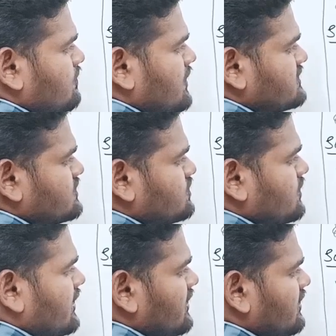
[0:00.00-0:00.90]
plus
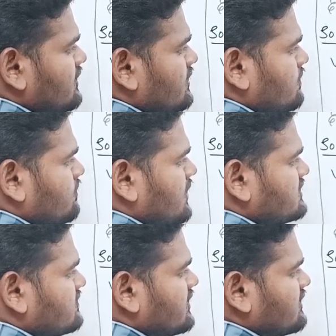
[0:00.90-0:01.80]
2t
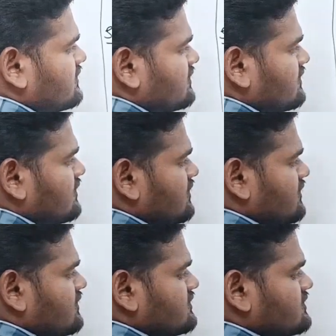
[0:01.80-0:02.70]
plus 1.
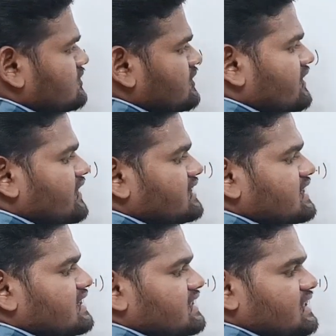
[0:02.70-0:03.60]
So
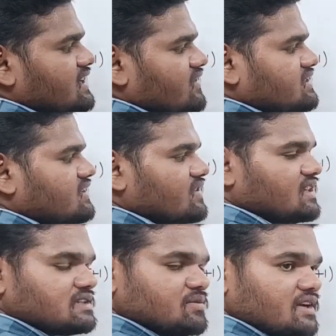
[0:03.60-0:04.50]
differentiate this equation
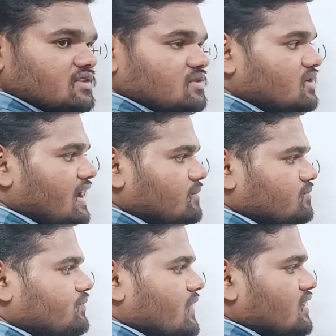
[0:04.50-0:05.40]
with respect to
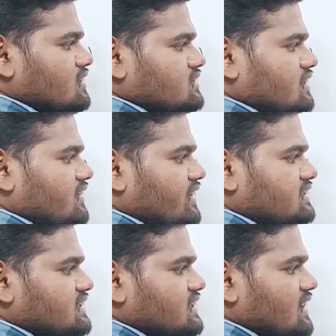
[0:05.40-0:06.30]
time. So
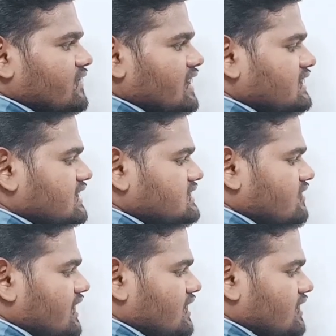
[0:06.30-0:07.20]
differentiation of t3
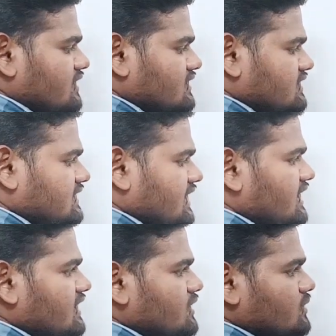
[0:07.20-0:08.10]
square,
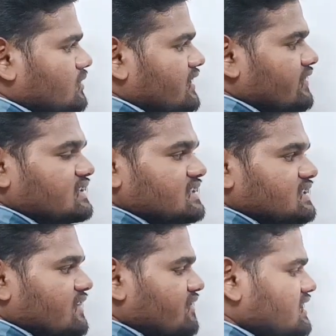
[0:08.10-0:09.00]
3 into
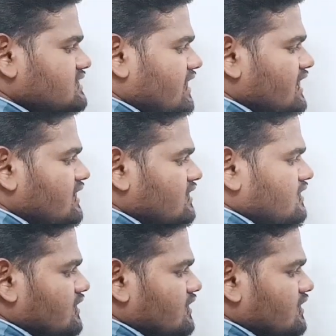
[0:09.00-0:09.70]
differentiation of t square,